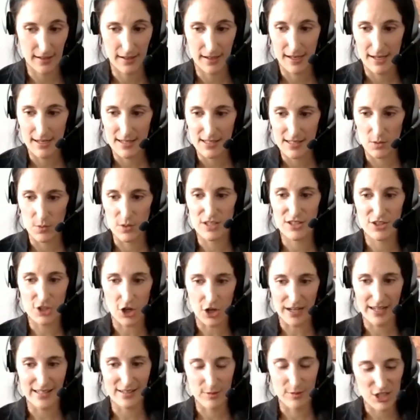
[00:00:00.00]
So
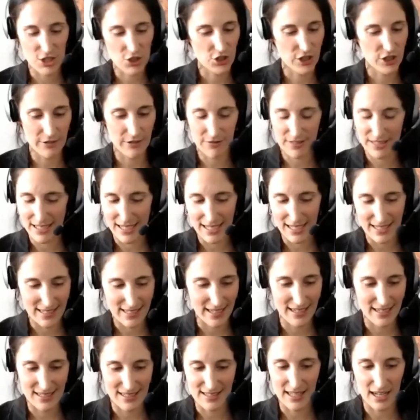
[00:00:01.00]
we shifted,
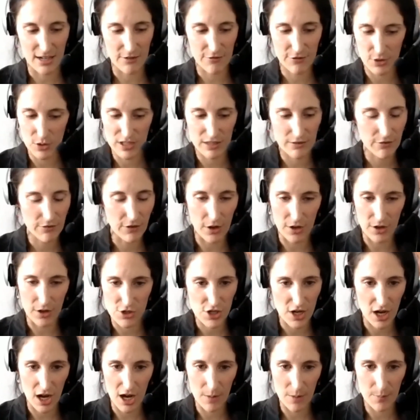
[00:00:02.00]
and instead of using
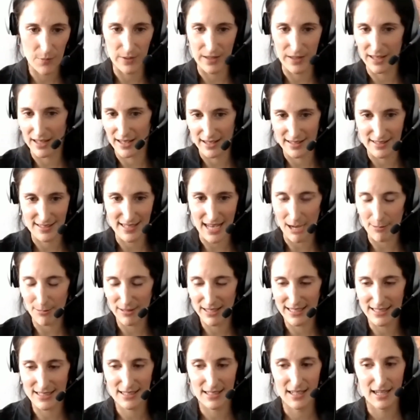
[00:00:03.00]
Photoshop with a
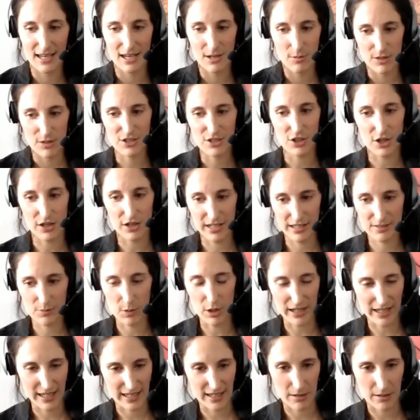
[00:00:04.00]
tablet, we started
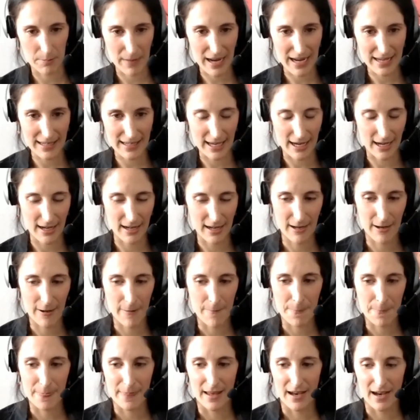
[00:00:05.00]
working on Maya
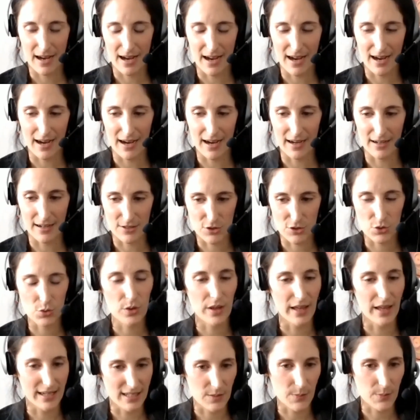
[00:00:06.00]
2
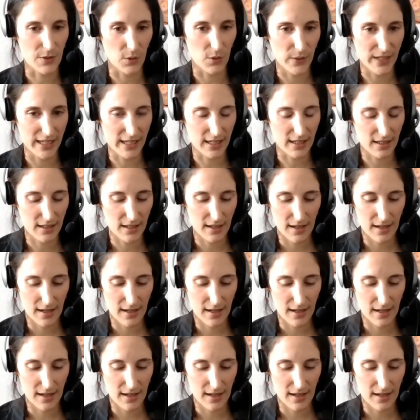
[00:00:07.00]
days per week.